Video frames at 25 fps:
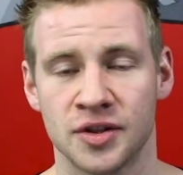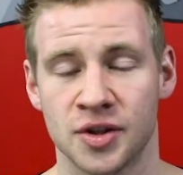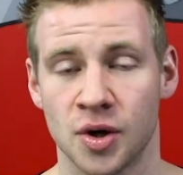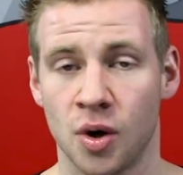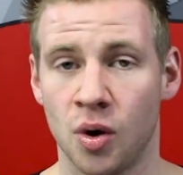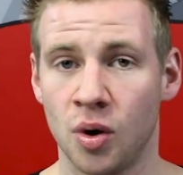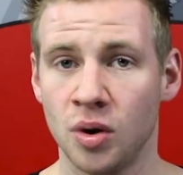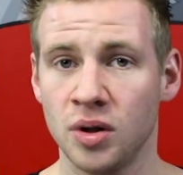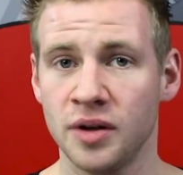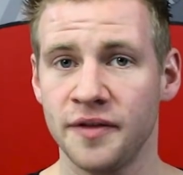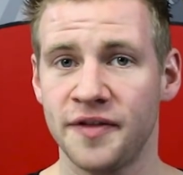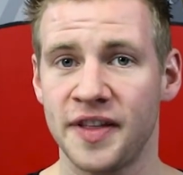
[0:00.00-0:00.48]
So
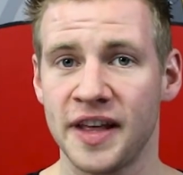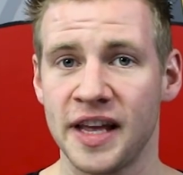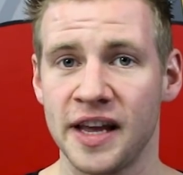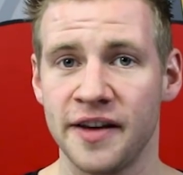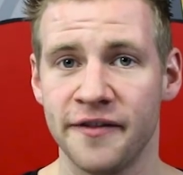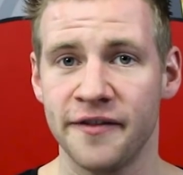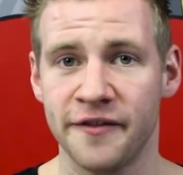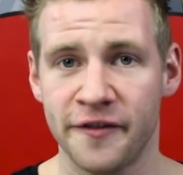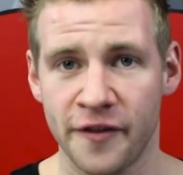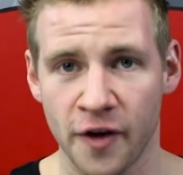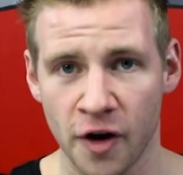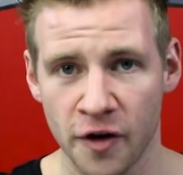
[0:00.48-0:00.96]
all of the
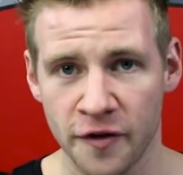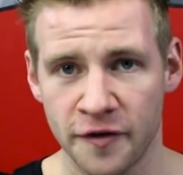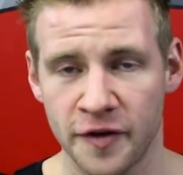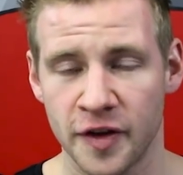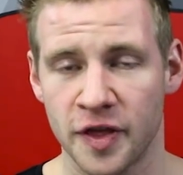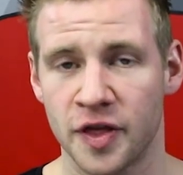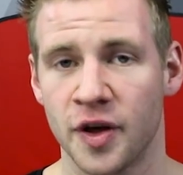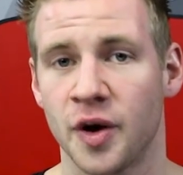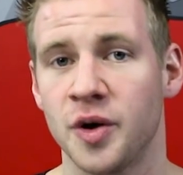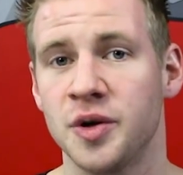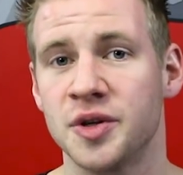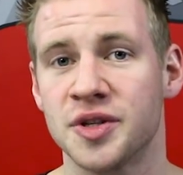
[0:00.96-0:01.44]
info for
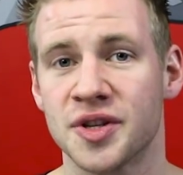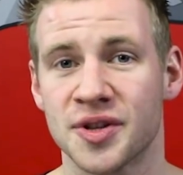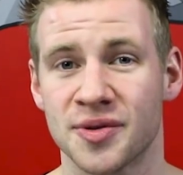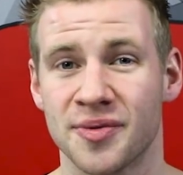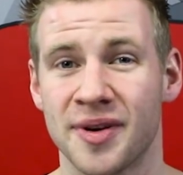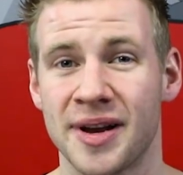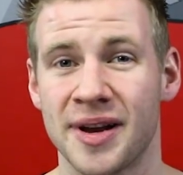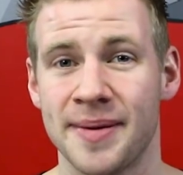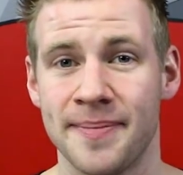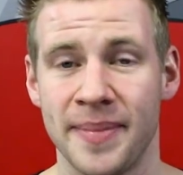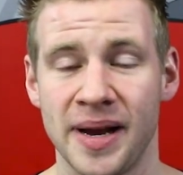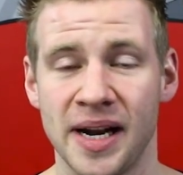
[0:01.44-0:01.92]
those
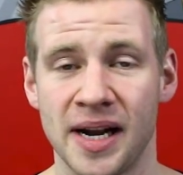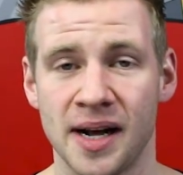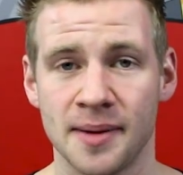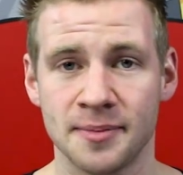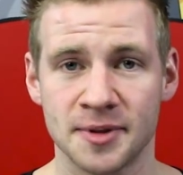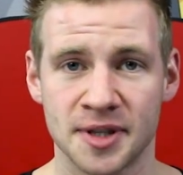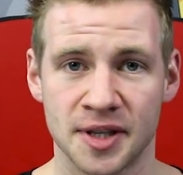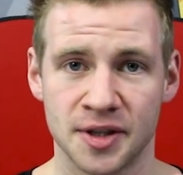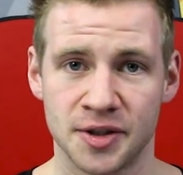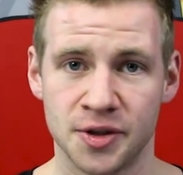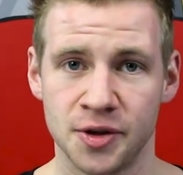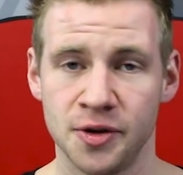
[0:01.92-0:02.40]
three
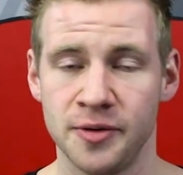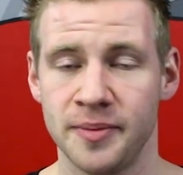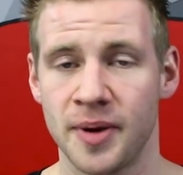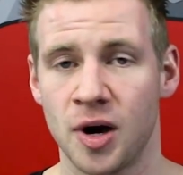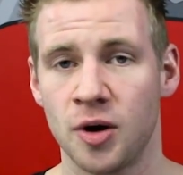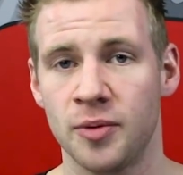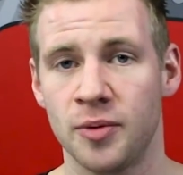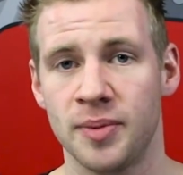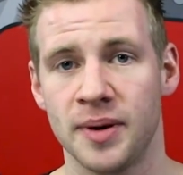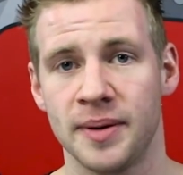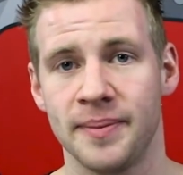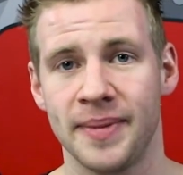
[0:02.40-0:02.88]
meetups, the 2
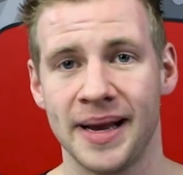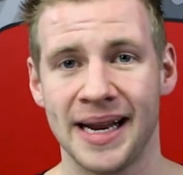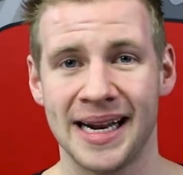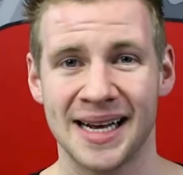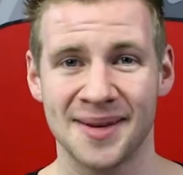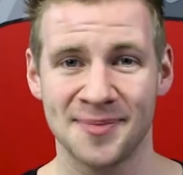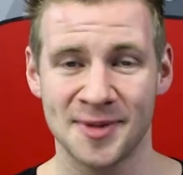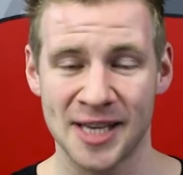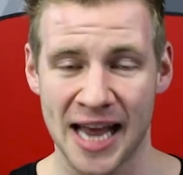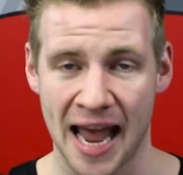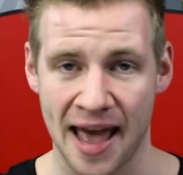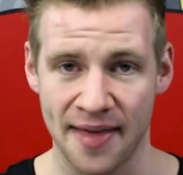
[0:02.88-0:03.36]
Melbourne
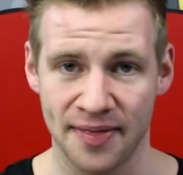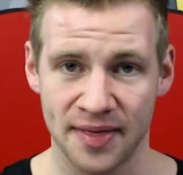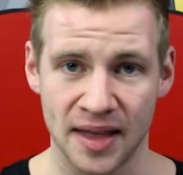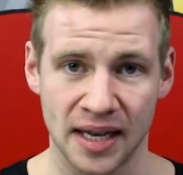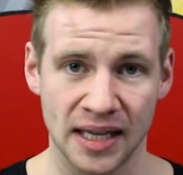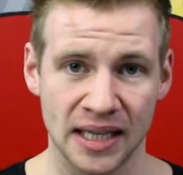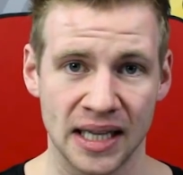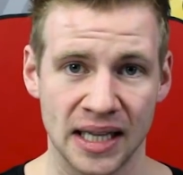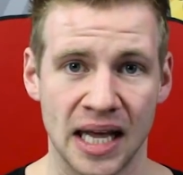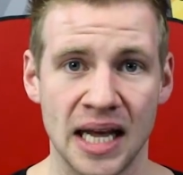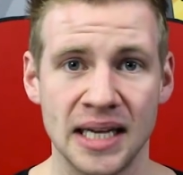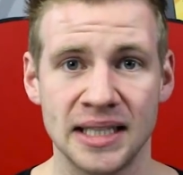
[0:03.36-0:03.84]
meetups and the
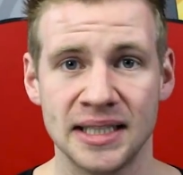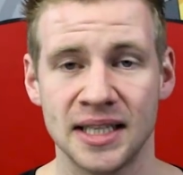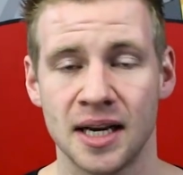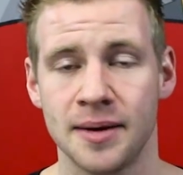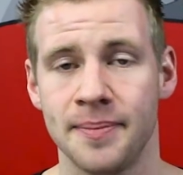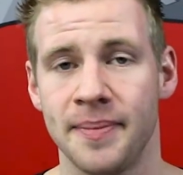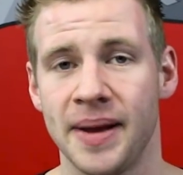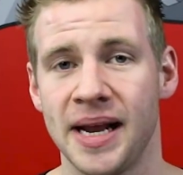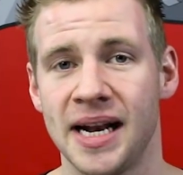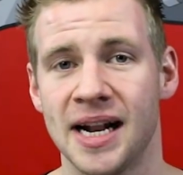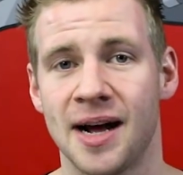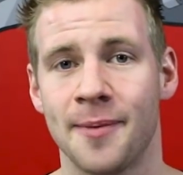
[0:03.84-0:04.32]

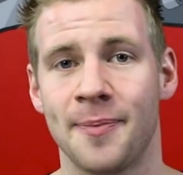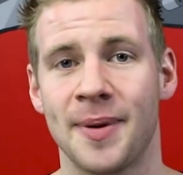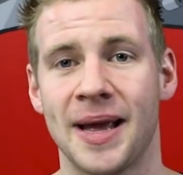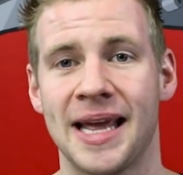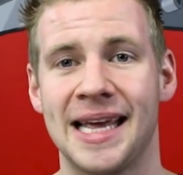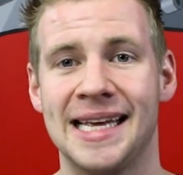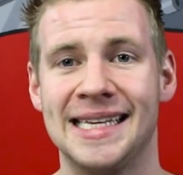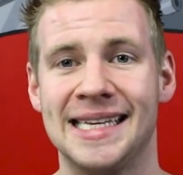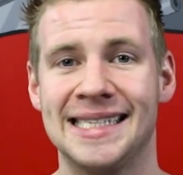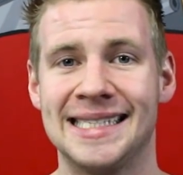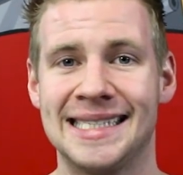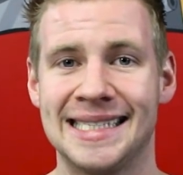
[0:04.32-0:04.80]
London meetup,
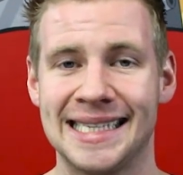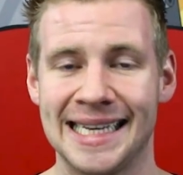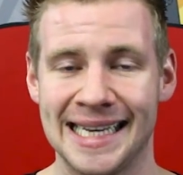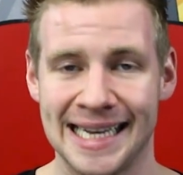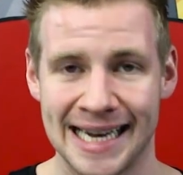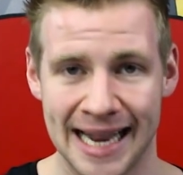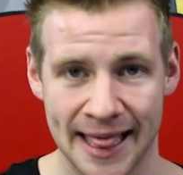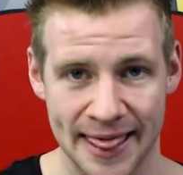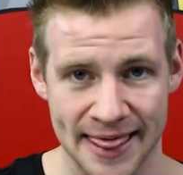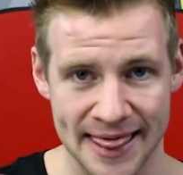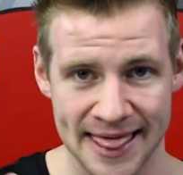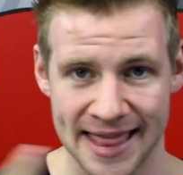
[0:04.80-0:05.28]
is
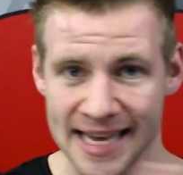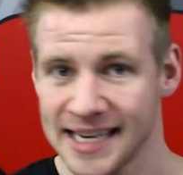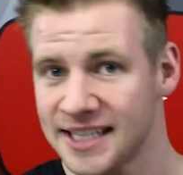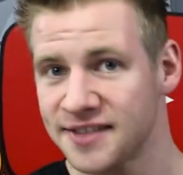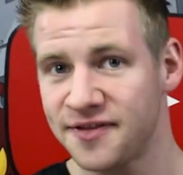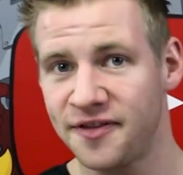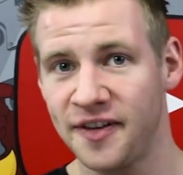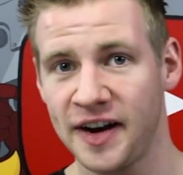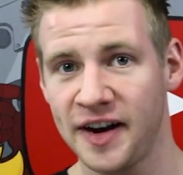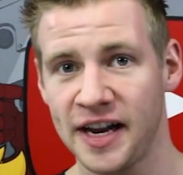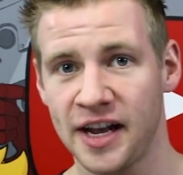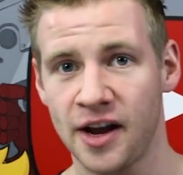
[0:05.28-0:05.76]
in
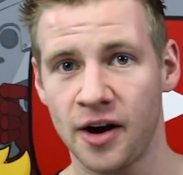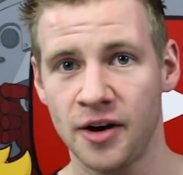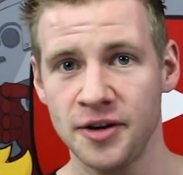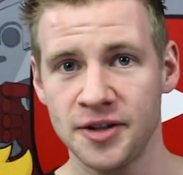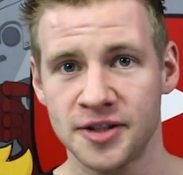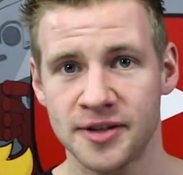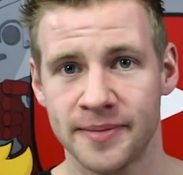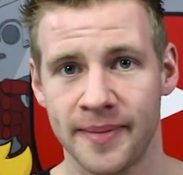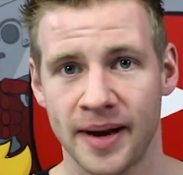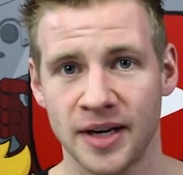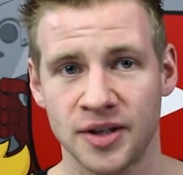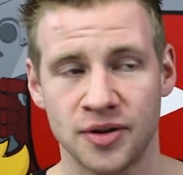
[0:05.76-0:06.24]
this video,
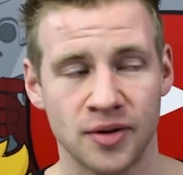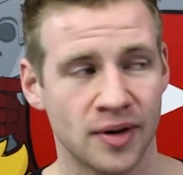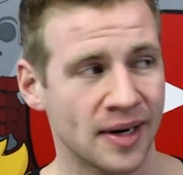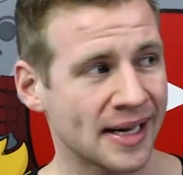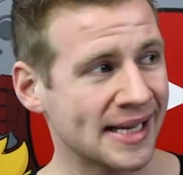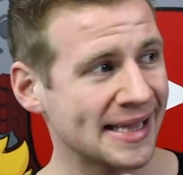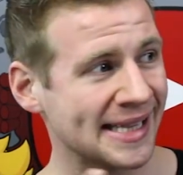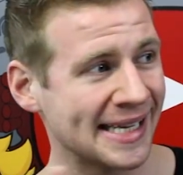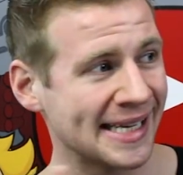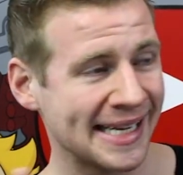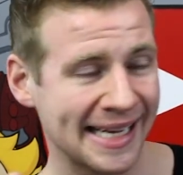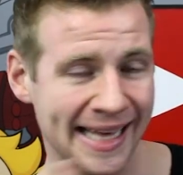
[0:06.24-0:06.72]
so make sure to
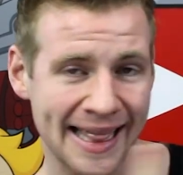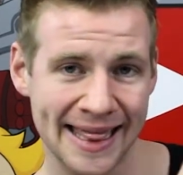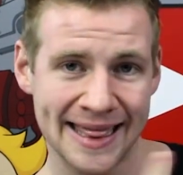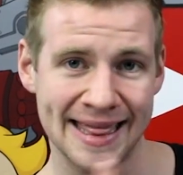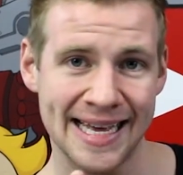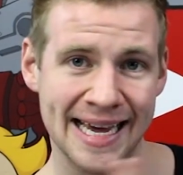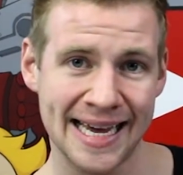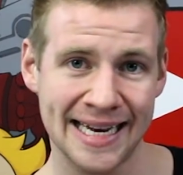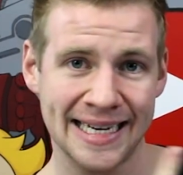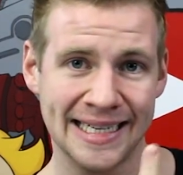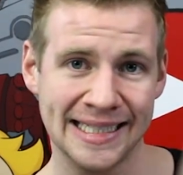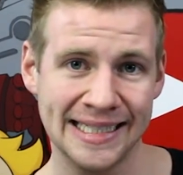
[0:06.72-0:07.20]
click
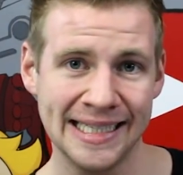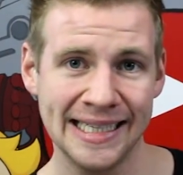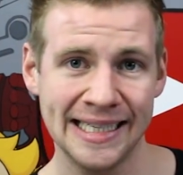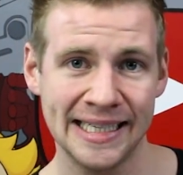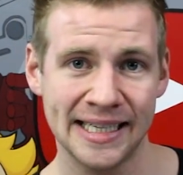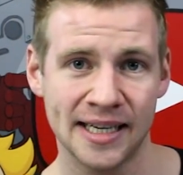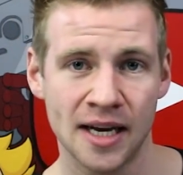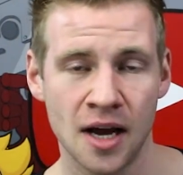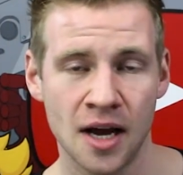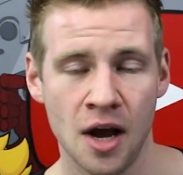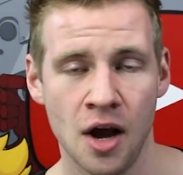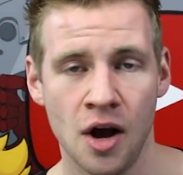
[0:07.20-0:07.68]
that
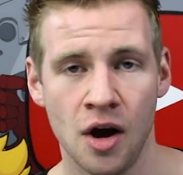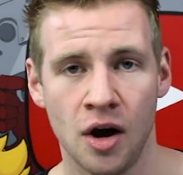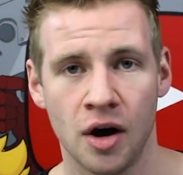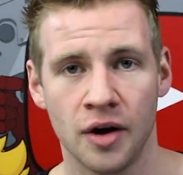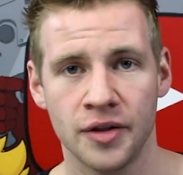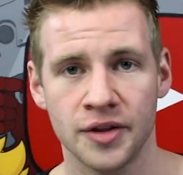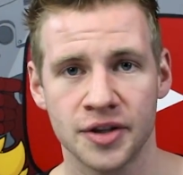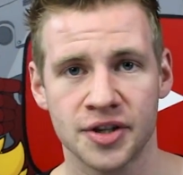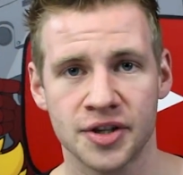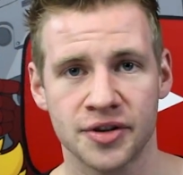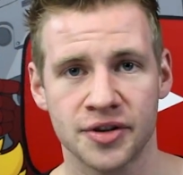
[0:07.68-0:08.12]
link on the